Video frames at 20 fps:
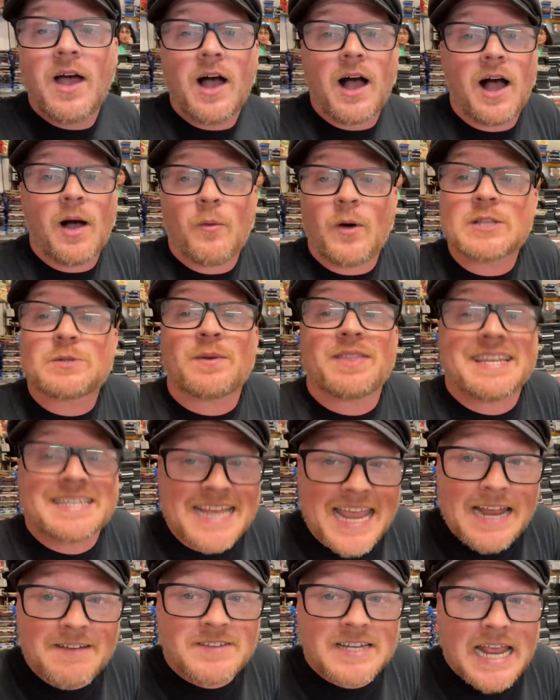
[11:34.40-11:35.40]
What's With
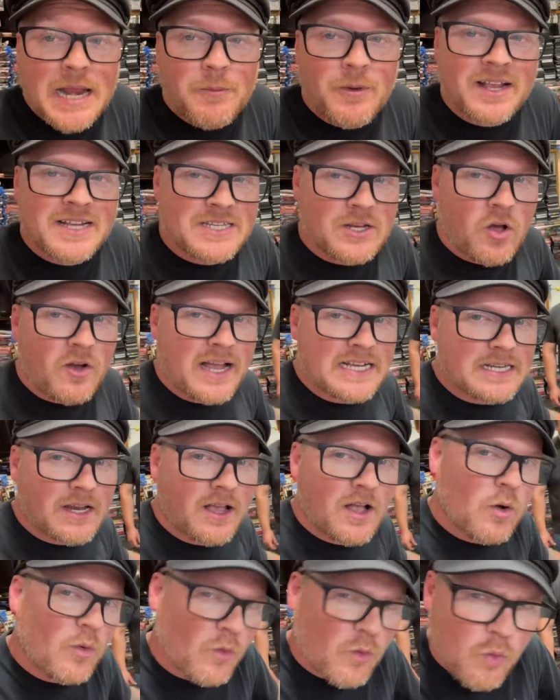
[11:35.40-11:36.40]
Day Today, where you can see all kinds of
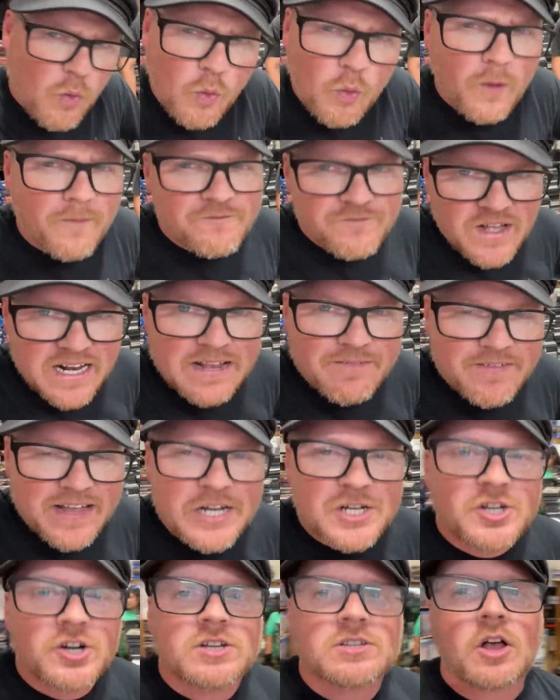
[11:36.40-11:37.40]
cool, fun
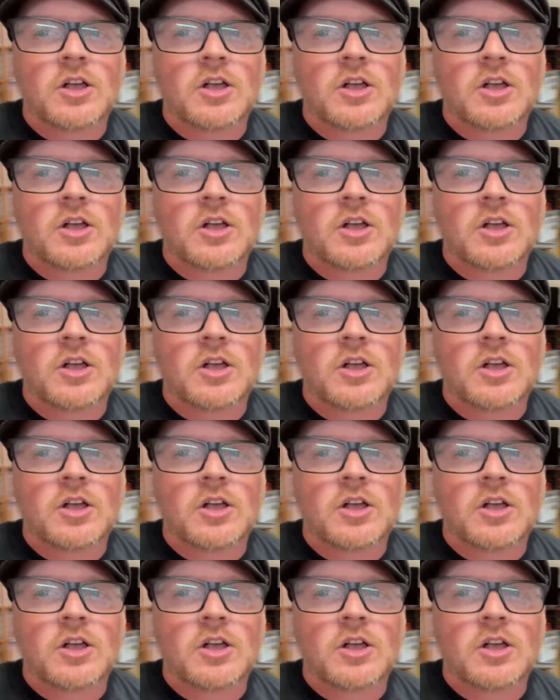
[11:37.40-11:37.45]
adventures.